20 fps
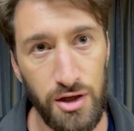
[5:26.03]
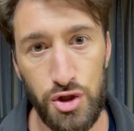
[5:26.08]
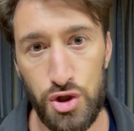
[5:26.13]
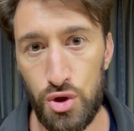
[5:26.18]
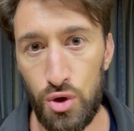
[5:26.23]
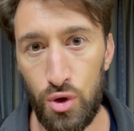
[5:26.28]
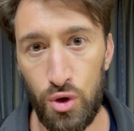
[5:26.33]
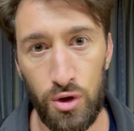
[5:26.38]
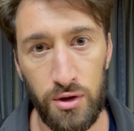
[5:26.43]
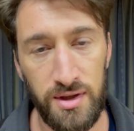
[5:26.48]

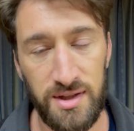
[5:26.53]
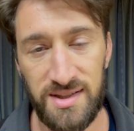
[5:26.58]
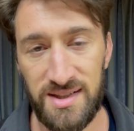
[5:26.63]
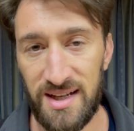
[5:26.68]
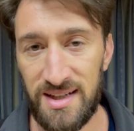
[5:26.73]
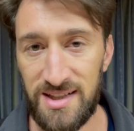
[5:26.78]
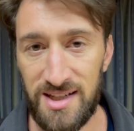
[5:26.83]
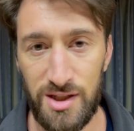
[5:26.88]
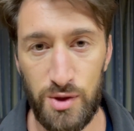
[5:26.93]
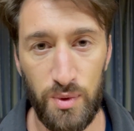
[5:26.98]
sure all the
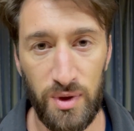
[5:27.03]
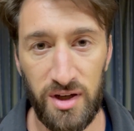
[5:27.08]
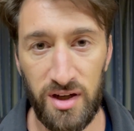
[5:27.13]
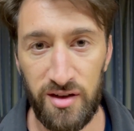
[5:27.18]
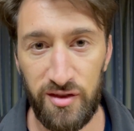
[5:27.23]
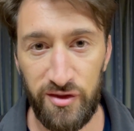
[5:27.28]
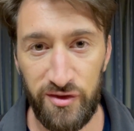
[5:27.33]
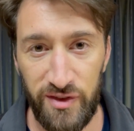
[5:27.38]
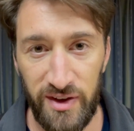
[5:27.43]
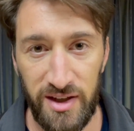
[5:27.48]
sensors were
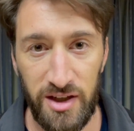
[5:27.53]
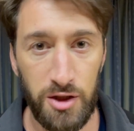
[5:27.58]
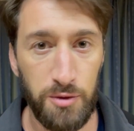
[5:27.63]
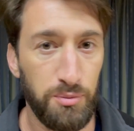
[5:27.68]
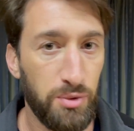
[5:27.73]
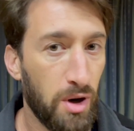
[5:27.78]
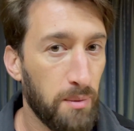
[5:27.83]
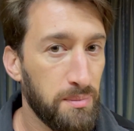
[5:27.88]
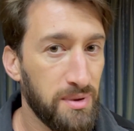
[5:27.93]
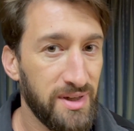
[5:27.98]
configured
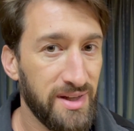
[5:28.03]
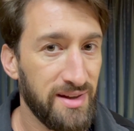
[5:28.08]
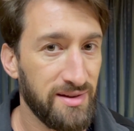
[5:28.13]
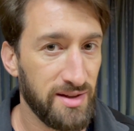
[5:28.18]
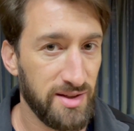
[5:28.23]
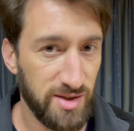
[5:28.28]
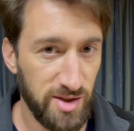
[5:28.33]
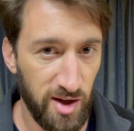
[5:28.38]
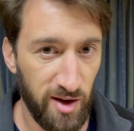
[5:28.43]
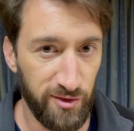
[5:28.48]
properly in the
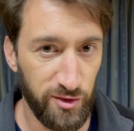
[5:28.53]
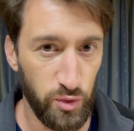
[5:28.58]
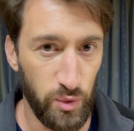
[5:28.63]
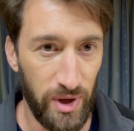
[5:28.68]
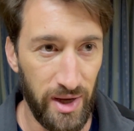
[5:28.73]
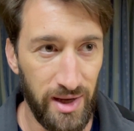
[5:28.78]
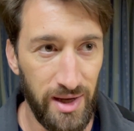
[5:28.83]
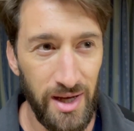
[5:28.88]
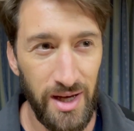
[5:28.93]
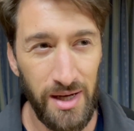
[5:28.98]

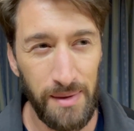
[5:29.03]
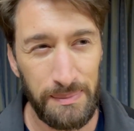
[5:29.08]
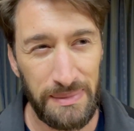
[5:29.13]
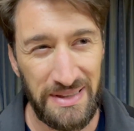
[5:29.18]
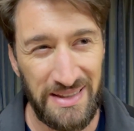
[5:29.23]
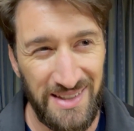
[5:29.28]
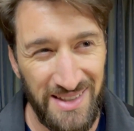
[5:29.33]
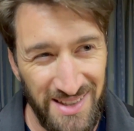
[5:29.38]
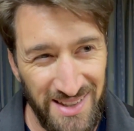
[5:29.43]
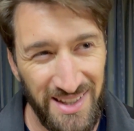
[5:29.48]
software,
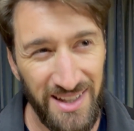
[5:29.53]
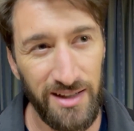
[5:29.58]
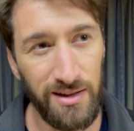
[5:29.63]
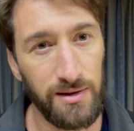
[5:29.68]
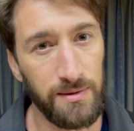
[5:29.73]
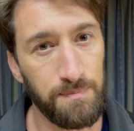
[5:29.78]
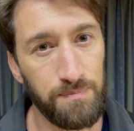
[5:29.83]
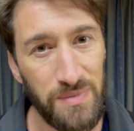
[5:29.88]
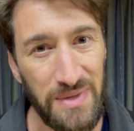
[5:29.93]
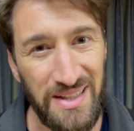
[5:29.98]
but
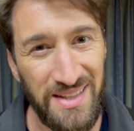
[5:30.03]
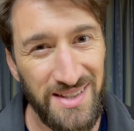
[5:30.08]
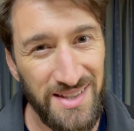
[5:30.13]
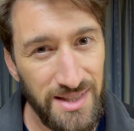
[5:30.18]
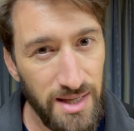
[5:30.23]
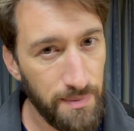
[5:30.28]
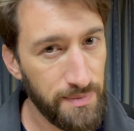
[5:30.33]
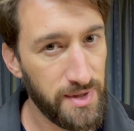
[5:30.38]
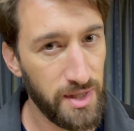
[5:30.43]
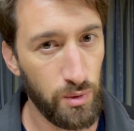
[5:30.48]
still,
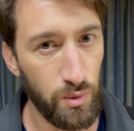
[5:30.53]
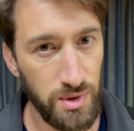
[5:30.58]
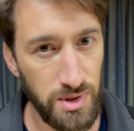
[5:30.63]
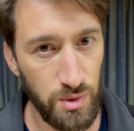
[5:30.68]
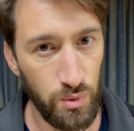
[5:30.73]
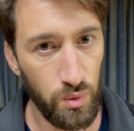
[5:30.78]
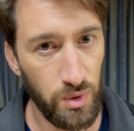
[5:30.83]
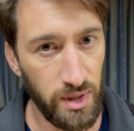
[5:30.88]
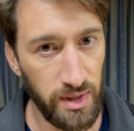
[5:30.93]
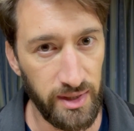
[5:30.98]
something
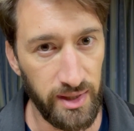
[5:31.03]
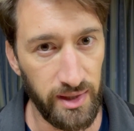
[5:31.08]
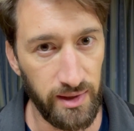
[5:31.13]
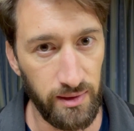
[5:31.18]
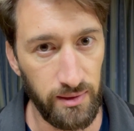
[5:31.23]
wasn't working.